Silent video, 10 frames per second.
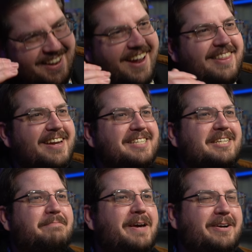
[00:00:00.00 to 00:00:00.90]
And that is just
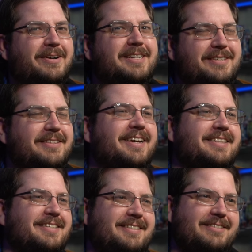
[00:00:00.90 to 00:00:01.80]
to make her into like
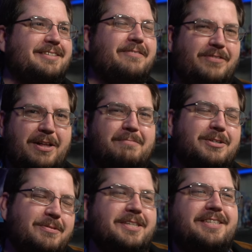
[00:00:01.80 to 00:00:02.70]
this
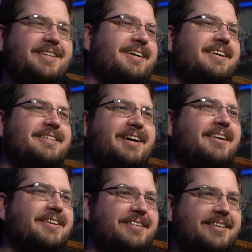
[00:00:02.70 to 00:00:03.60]
voluptuous uh,
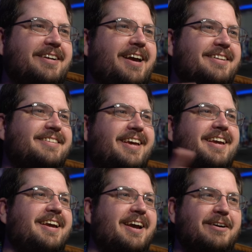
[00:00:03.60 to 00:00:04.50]
doctor and
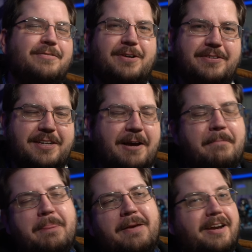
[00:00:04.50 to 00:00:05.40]
taking care of Utena.
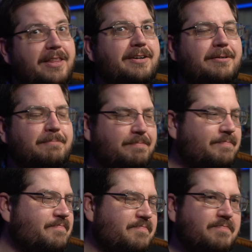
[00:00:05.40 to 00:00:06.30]
Another
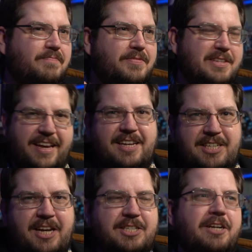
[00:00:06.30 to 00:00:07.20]
slight
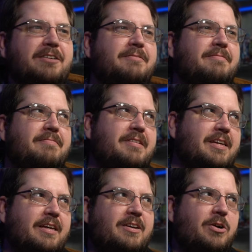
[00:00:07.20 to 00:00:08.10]
change here,
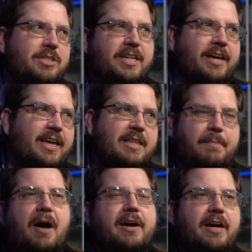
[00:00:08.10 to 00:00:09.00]
Utena in the
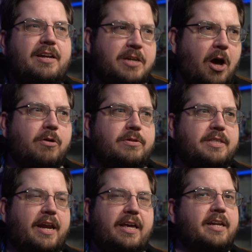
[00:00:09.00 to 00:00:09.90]
manga knows
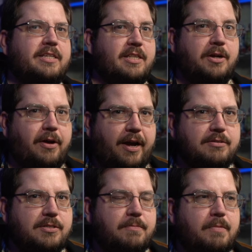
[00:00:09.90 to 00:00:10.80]
that it is the
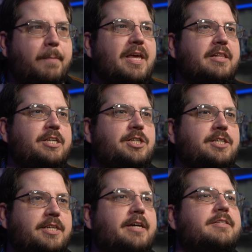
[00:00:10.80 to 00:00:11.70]
dollhouse. Immediately she
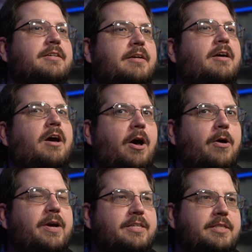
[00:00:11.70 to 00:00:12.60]
says,
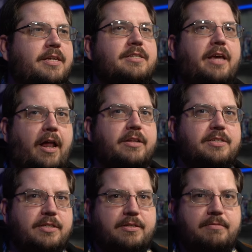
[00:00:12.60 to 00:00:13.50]
oh, is this
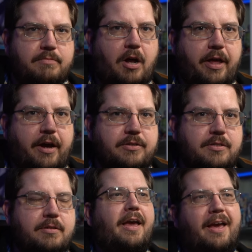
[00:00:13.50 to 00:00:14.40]
Alice's
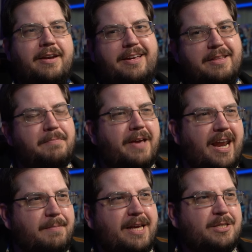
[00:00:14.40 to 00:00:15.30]
dollhouse? And in the
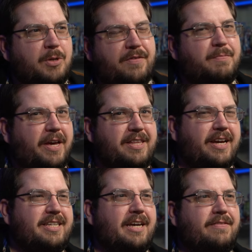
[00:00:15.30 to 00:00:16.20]
anime, it sort of implied the
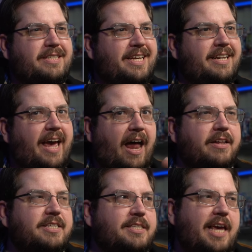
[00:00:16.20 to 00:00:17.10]
idea, did
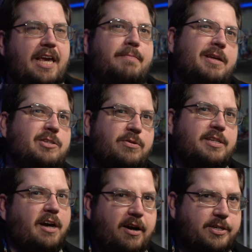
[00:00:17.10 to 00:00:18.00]
Alice take me to the
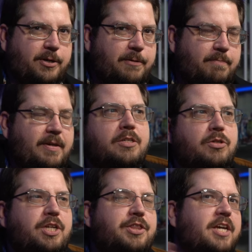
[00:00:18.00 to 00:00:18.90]
doctor? So
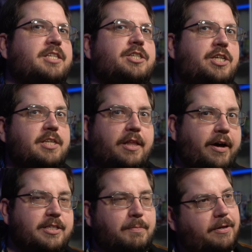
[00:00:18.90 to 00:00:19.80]
she thinks that she's in the
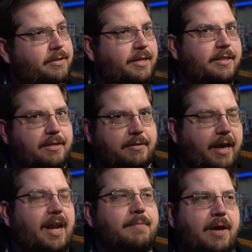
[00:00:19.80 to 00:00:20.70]
hospital in the
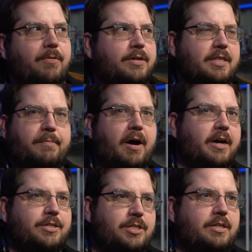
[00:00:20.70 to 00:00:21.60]
anime, whereas in the
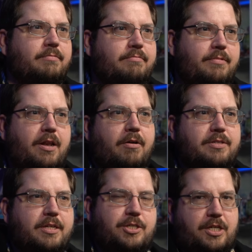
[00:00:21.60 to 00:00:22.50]
manga, she knows
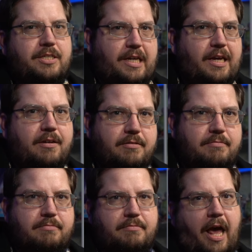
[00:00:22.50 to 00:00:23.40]
that she's in
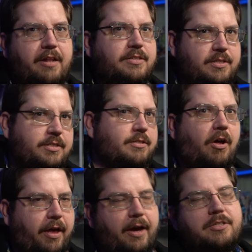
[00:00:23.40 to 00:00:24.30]
Alice's
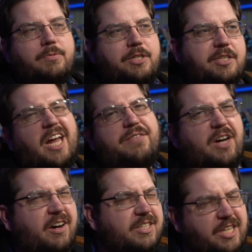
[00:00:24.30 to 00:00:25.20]
dollhouse, which is kind of an
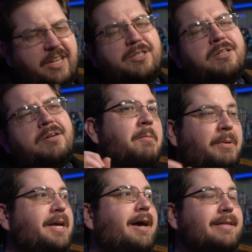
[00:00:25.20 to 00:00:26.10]
odd change.
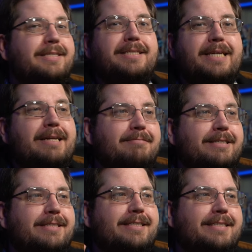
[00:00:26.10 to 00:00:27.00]
But yeah, this scene
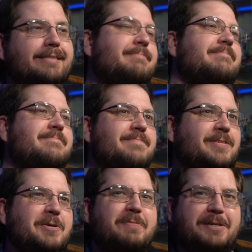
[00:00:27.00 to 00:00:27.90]
was
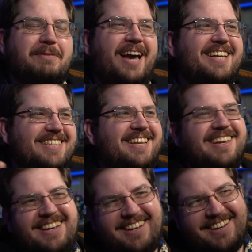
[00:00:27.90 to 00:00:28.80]
super
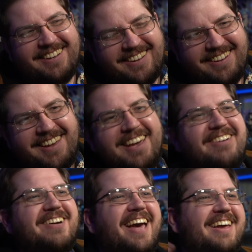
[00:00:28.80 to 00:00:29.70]
spicy.
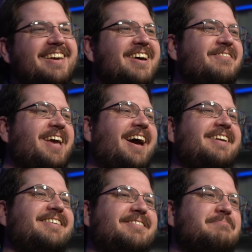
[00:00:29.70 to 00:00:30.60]
we had we had
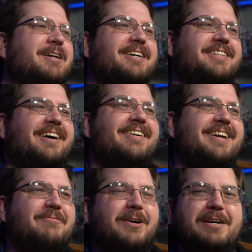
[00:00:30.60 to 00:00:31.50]
our
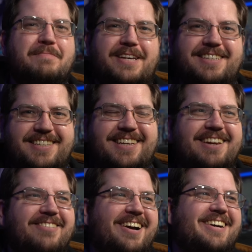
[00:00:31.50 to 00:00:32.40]
Monogatari wannabe
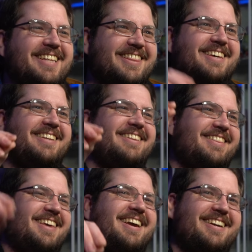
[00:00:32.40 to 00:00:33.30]
scene with the
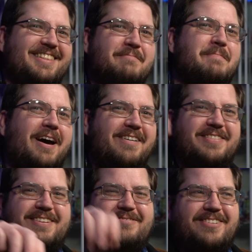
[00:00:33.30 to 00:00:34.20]
thing in the mouth
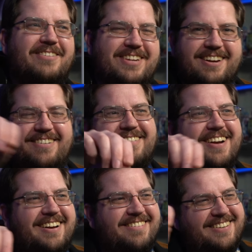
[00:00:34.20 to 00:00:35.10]
and rubbing
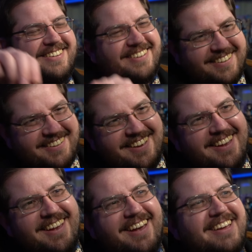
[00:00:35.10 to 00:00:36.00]
around.
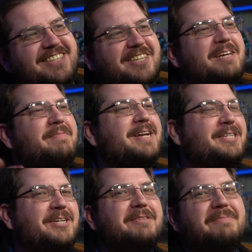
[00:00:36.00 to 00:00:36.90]
It should have been a
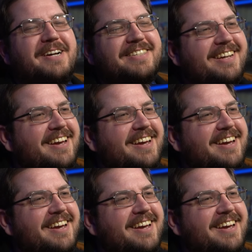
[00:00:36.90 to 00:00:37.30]
toothbrush.